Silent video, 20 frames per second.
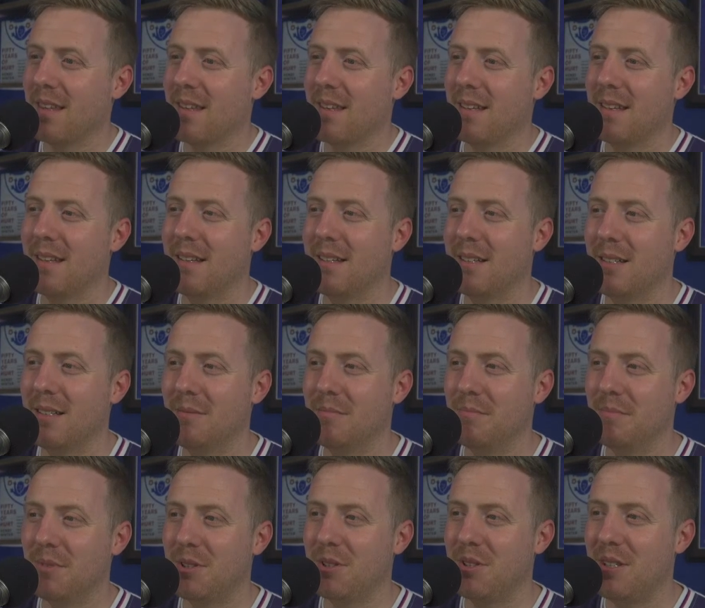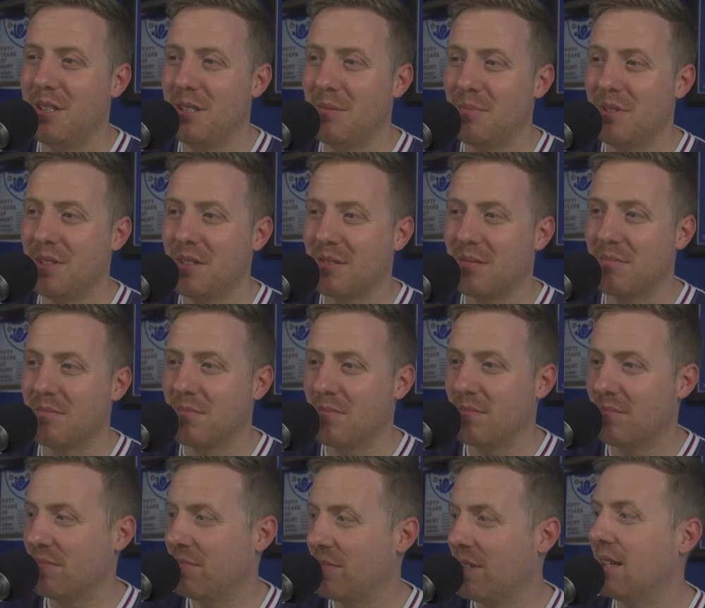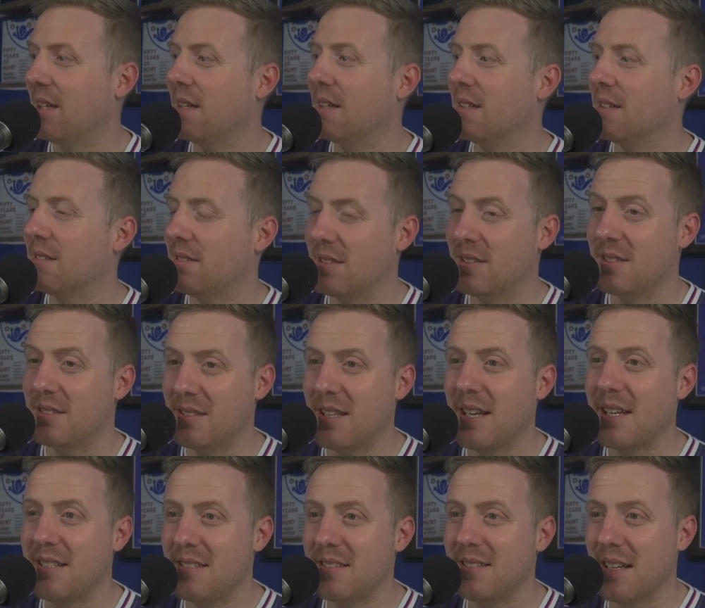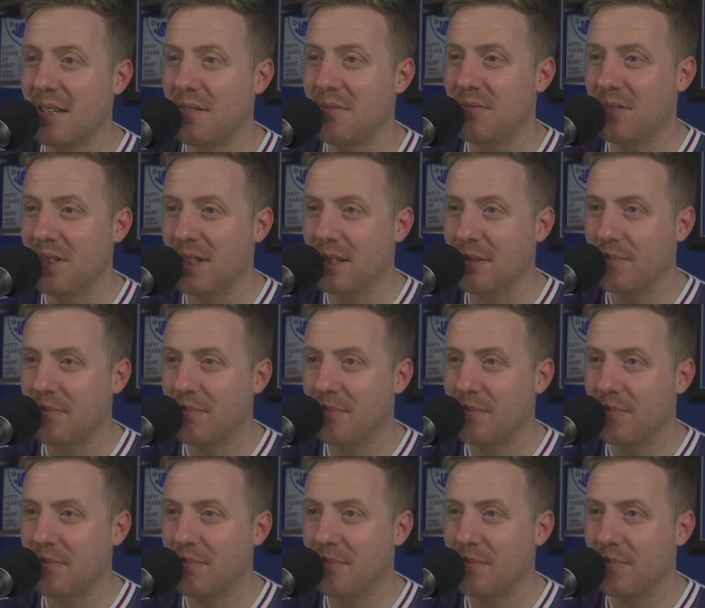We just need him to stay fit.